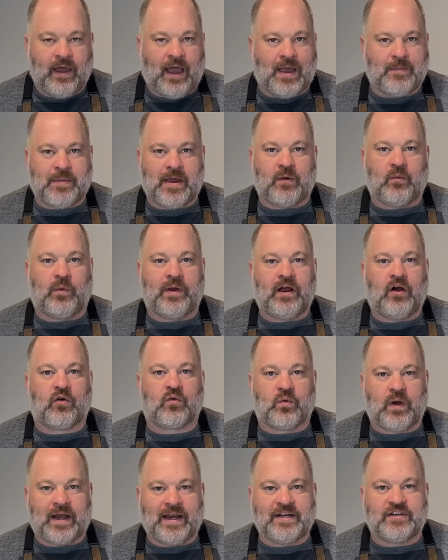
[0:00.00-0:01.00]
and man, we are
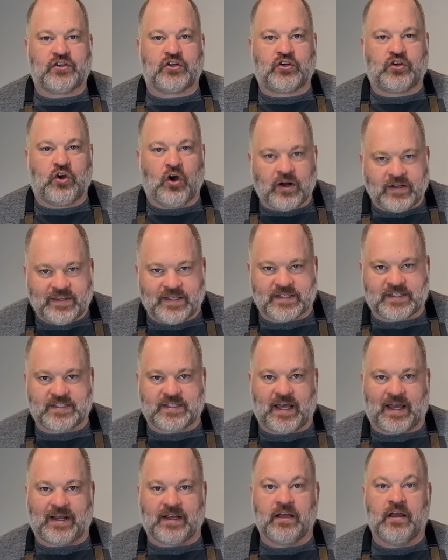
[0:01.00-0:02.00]
ready to cook this
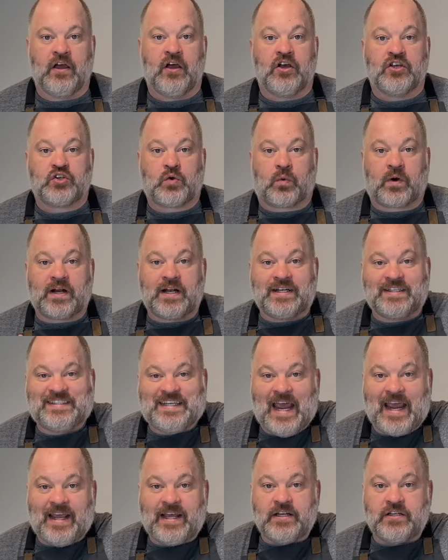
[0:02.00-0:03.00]
thing. So we're gonna
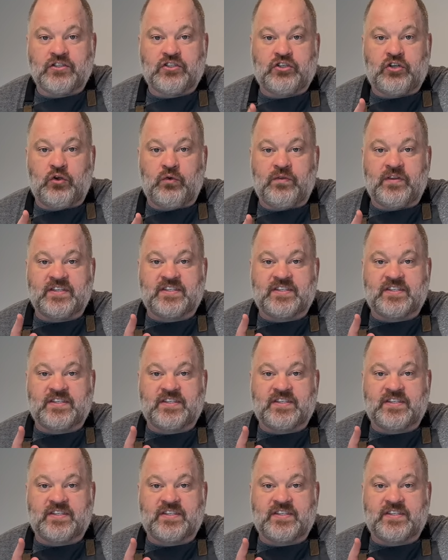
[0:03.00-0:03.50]
take it to the